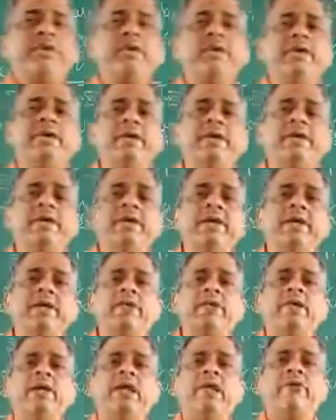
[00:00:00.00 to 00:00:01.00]
can
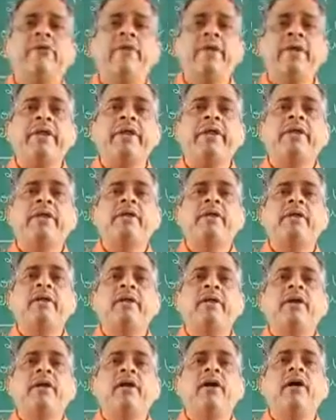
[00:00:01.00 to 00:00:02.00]
create the query,
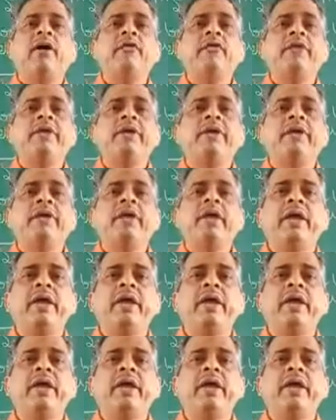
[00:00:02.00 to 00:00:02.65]
how we can